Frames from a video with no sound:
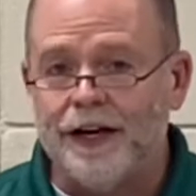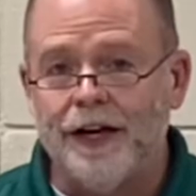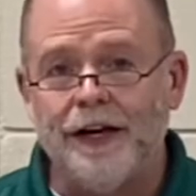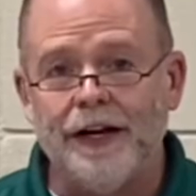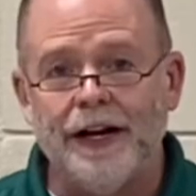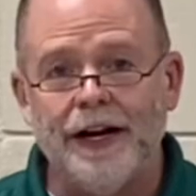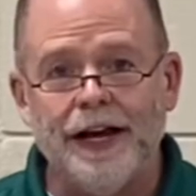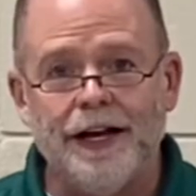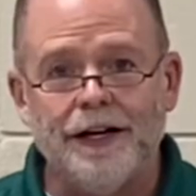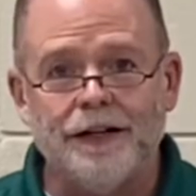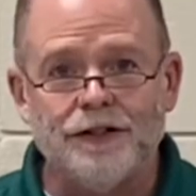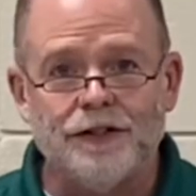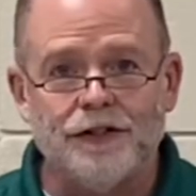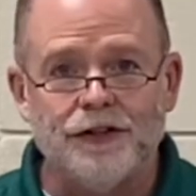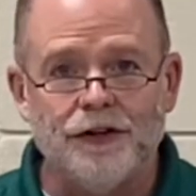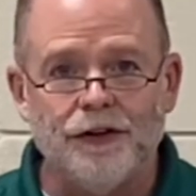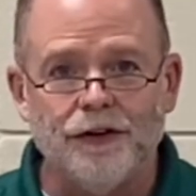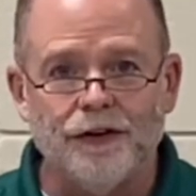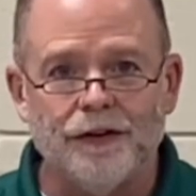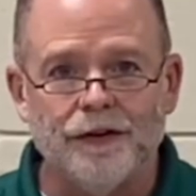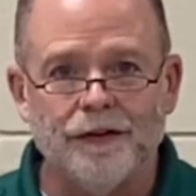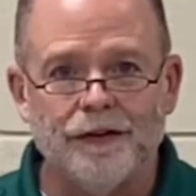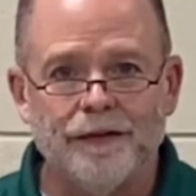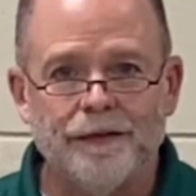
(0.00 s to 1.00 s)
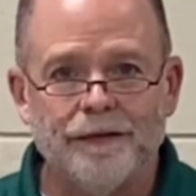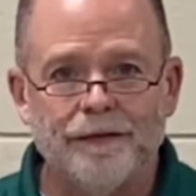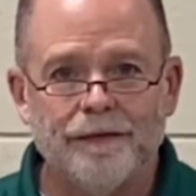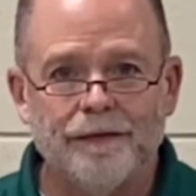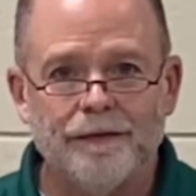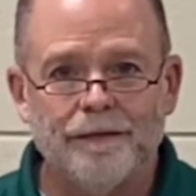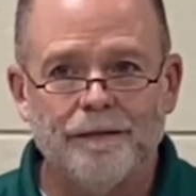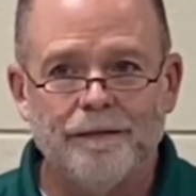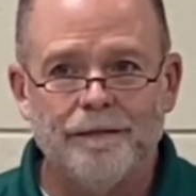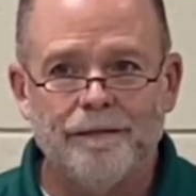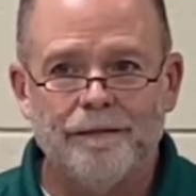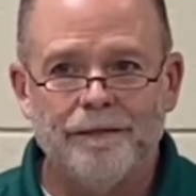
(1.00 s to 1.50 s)
king an answer.
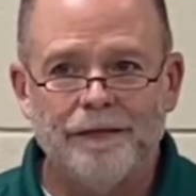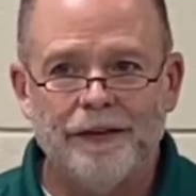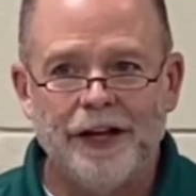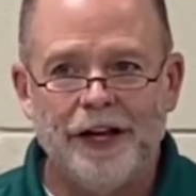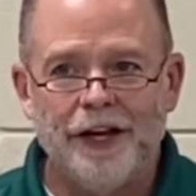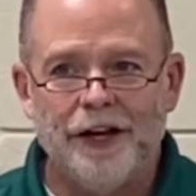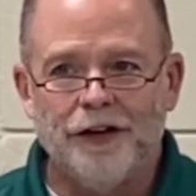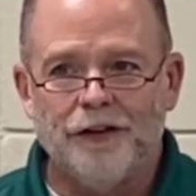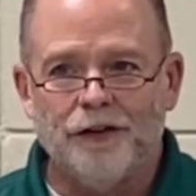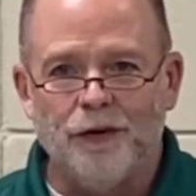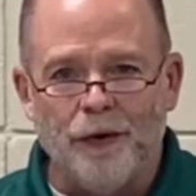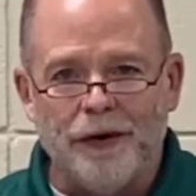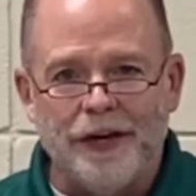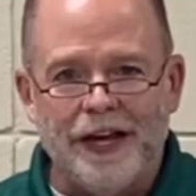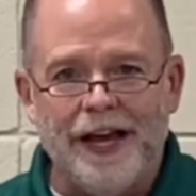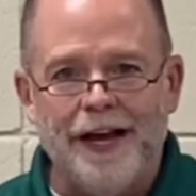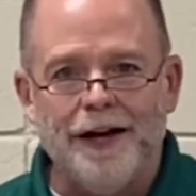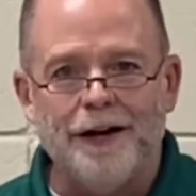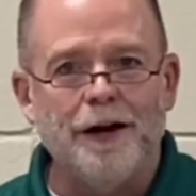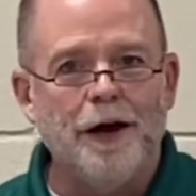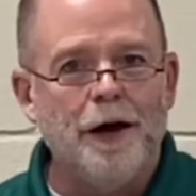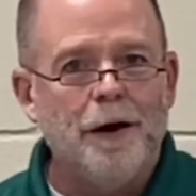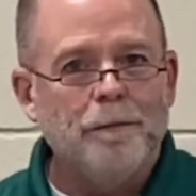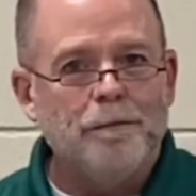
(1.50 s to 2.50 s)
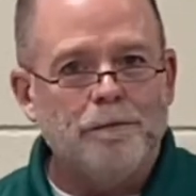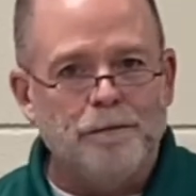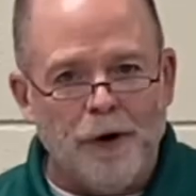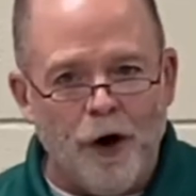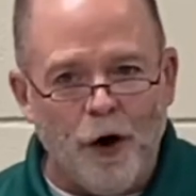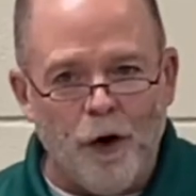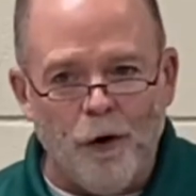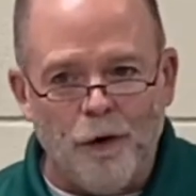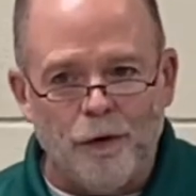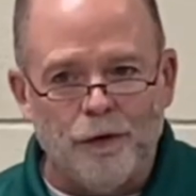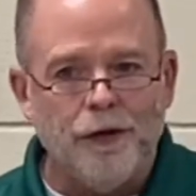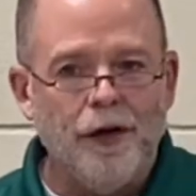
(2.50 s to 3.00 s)
So, again,
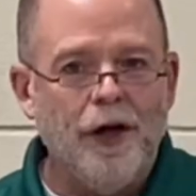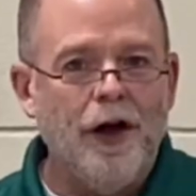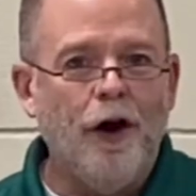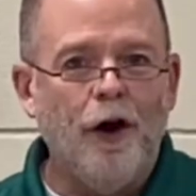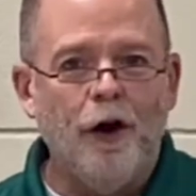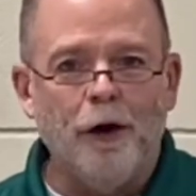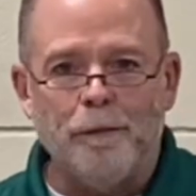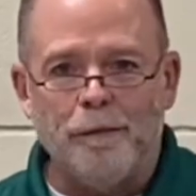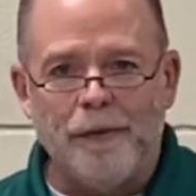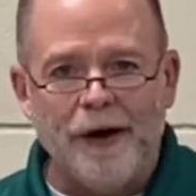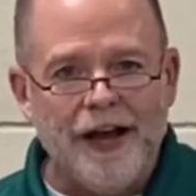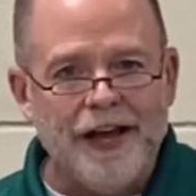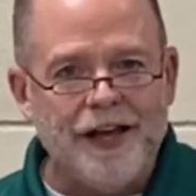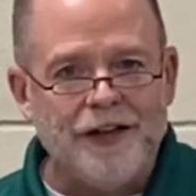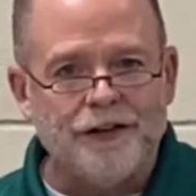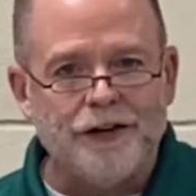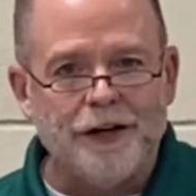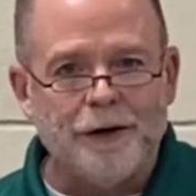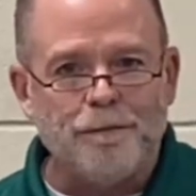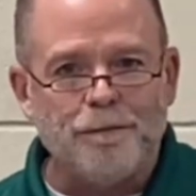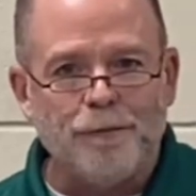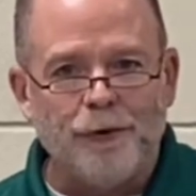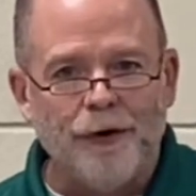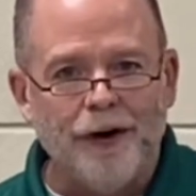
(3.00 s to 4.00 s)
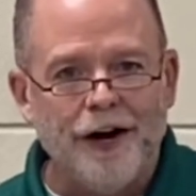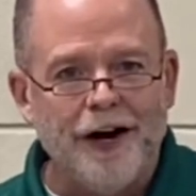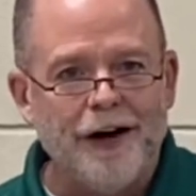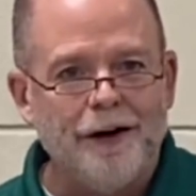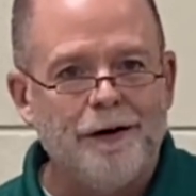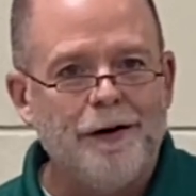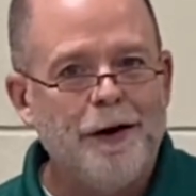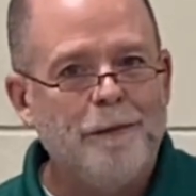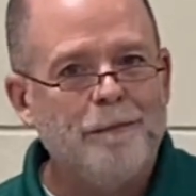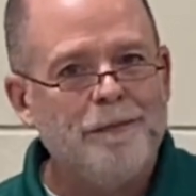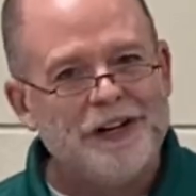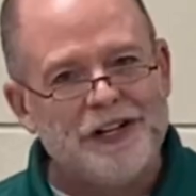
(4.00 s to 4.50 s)
both are bathed in
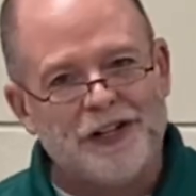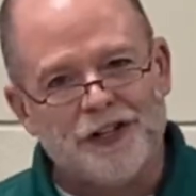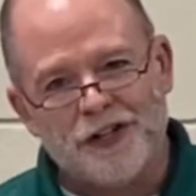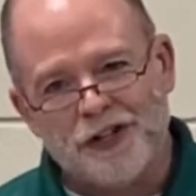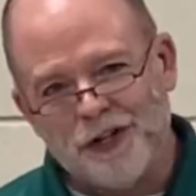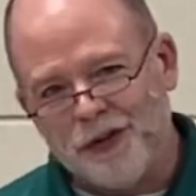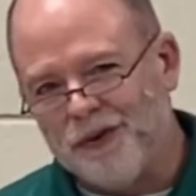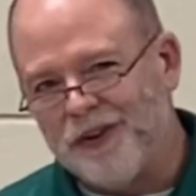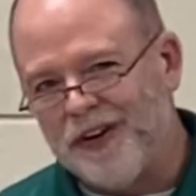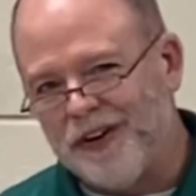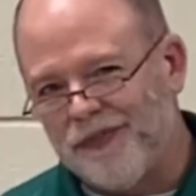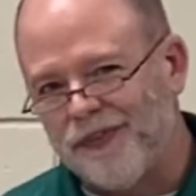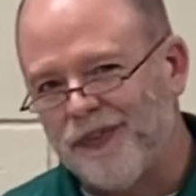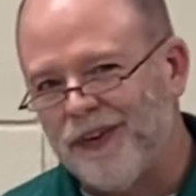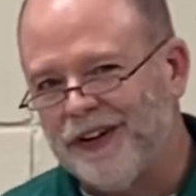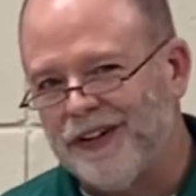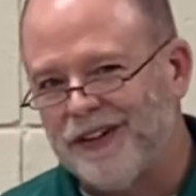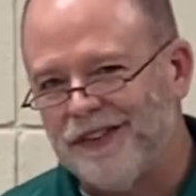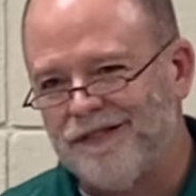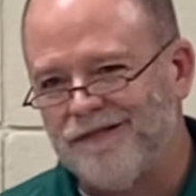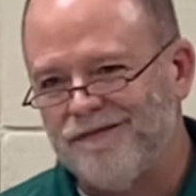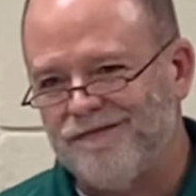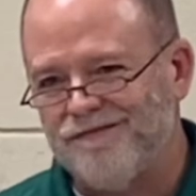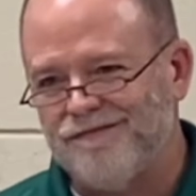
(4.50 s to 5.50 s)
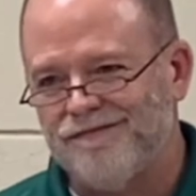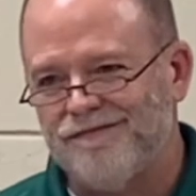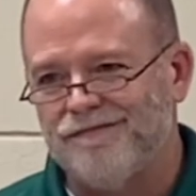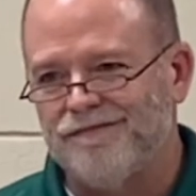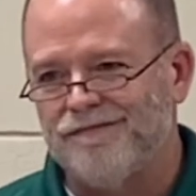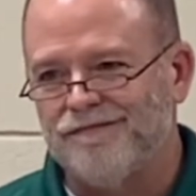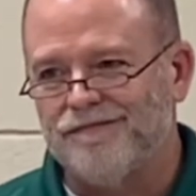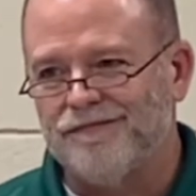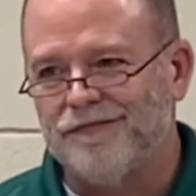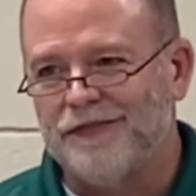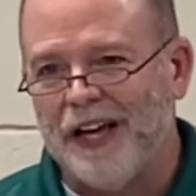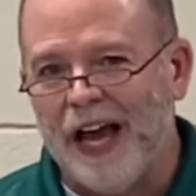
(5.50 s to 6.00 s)
prayer, but it's two different
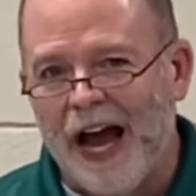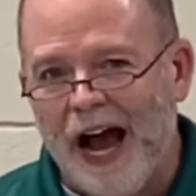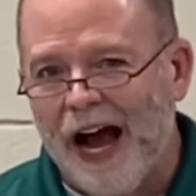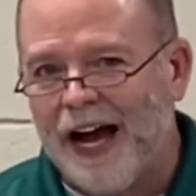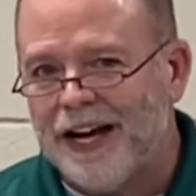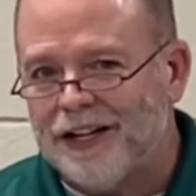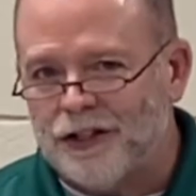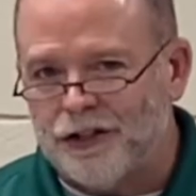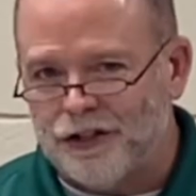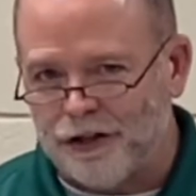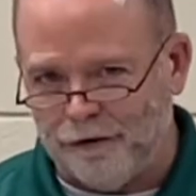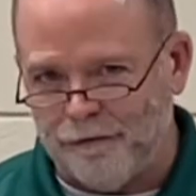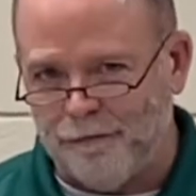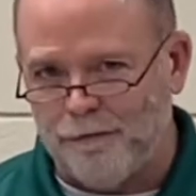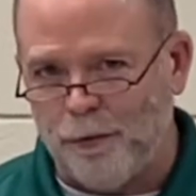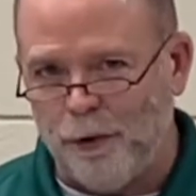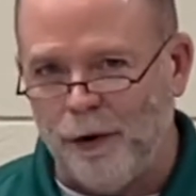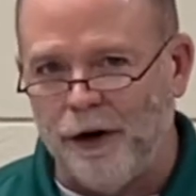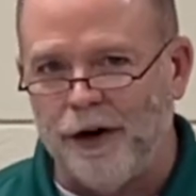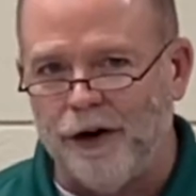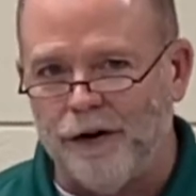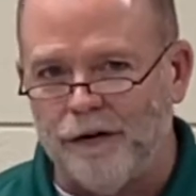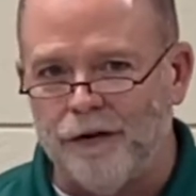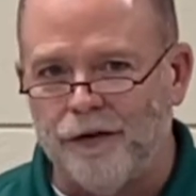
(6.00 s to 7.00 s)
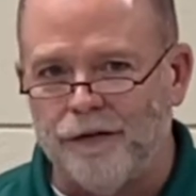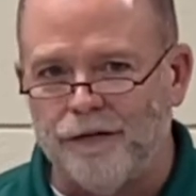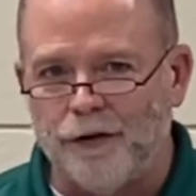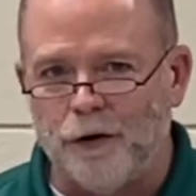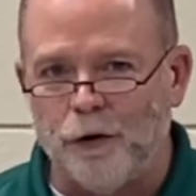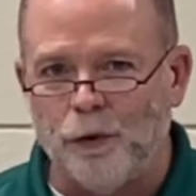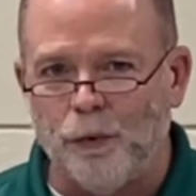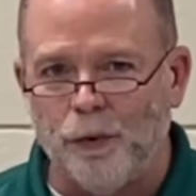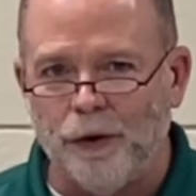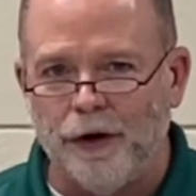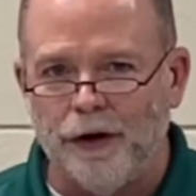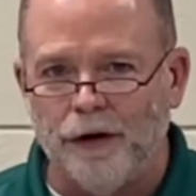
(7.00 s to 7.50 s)
kinds of prayer, if
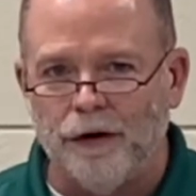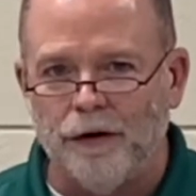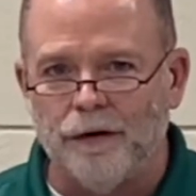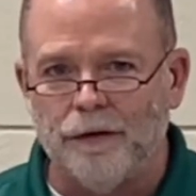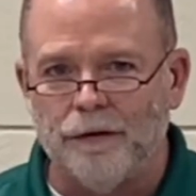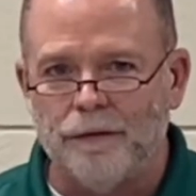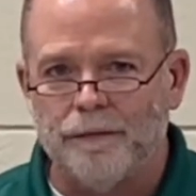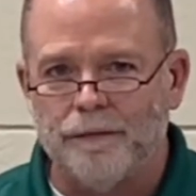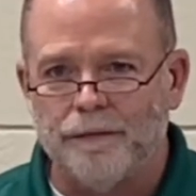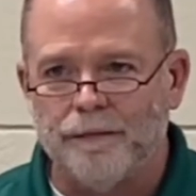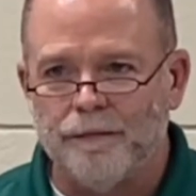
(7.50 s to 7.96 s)
you will.